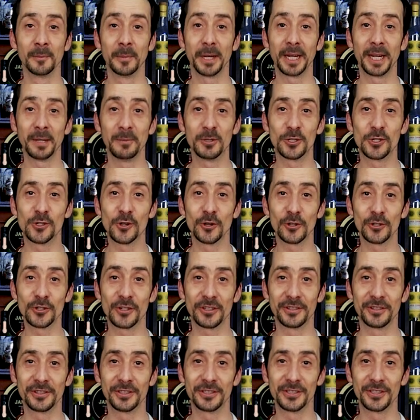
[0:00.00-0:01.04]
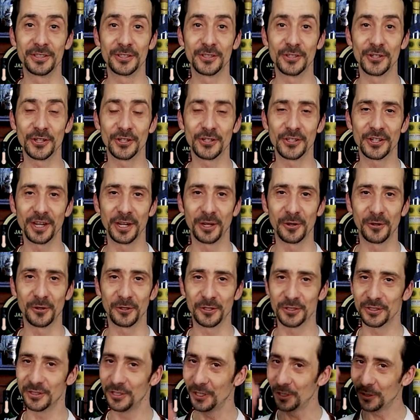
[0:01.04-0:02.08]
My name is George and this is Just Shake
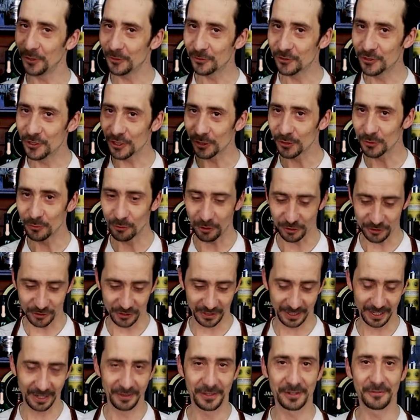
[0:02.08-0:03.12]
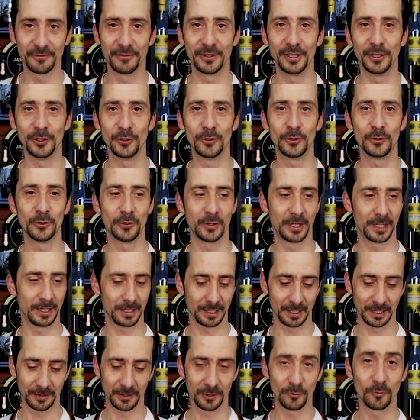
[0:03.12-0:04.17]
or Stir. You just watch another video and
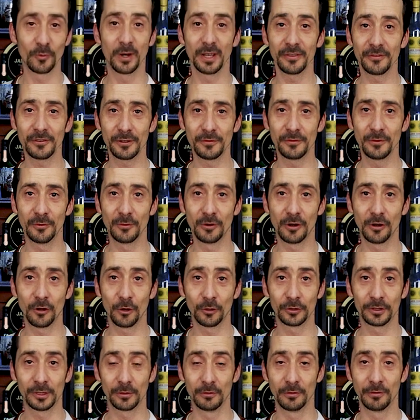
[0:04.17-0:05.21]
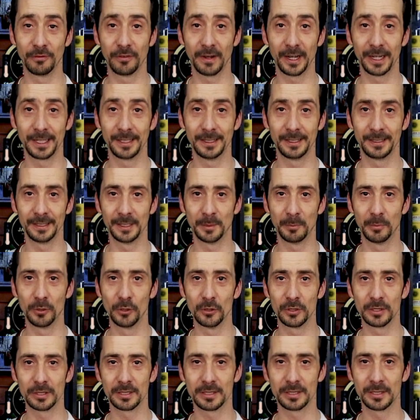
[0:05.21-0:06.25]
another wonderful cocktail find in the
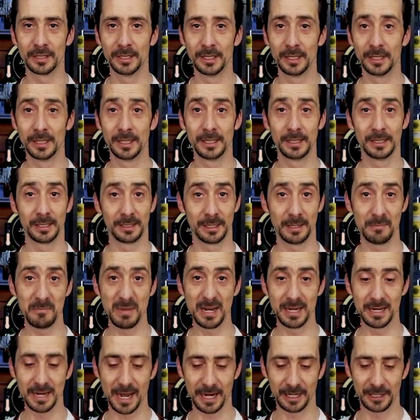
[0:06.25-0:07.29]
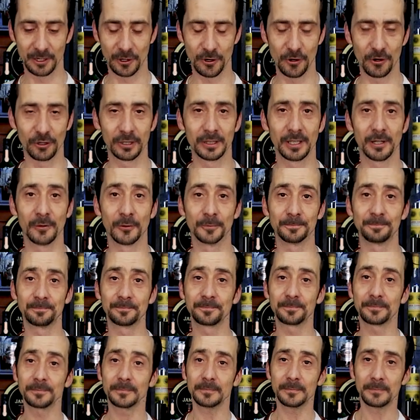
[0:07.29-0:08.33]
books, the Midnight Cocktail.
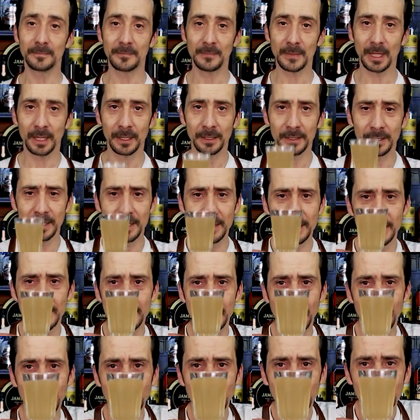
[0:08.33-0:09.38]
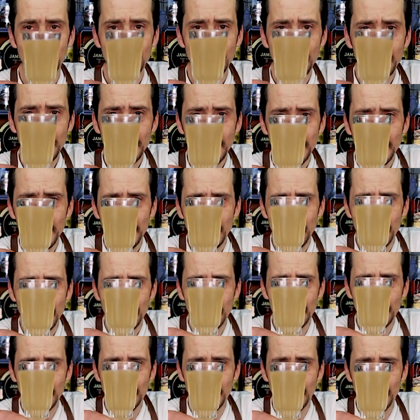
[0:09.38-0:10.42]
This is it.
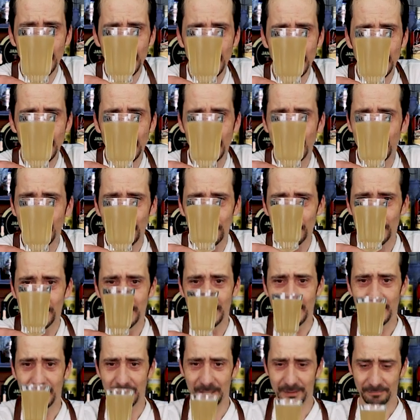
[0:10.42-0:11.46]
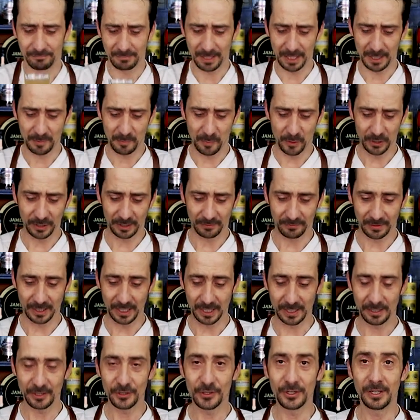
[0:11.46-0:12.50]
I don't see any point of
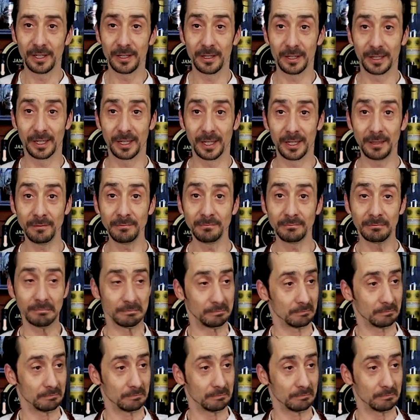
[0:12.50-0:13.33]
garnish here again.